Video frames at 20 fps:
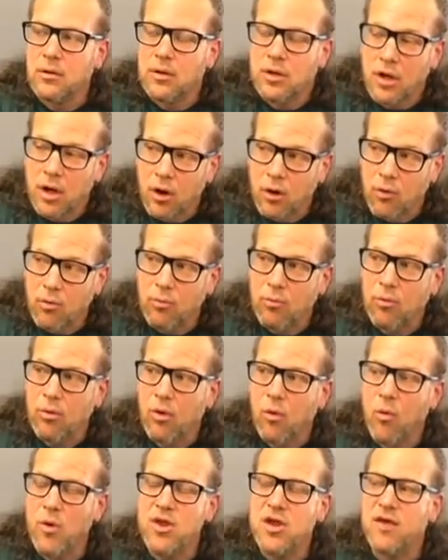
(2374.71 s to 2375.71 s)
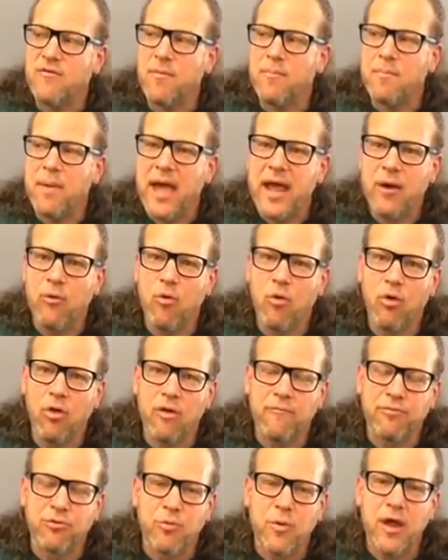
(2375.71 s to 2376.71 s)
You know, when you have a payroll
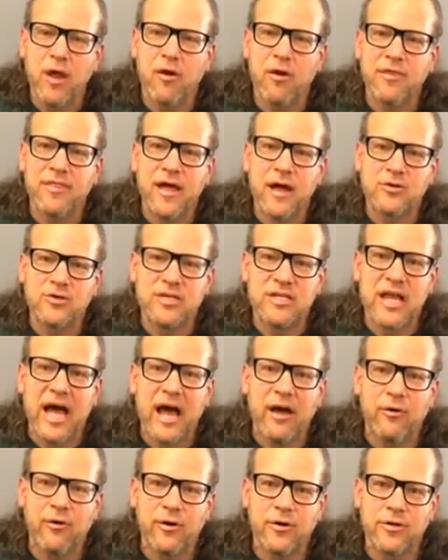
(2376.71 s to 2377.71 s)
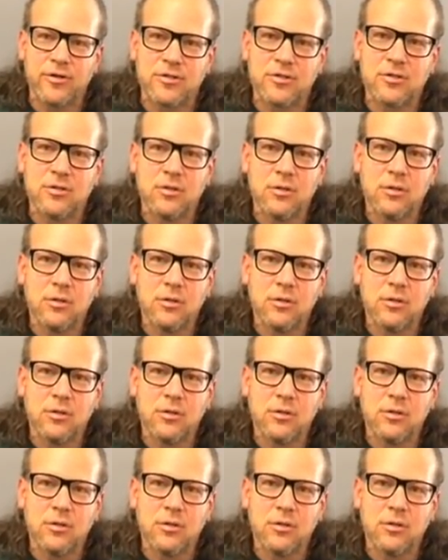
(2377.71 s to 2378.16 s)
of $300,000,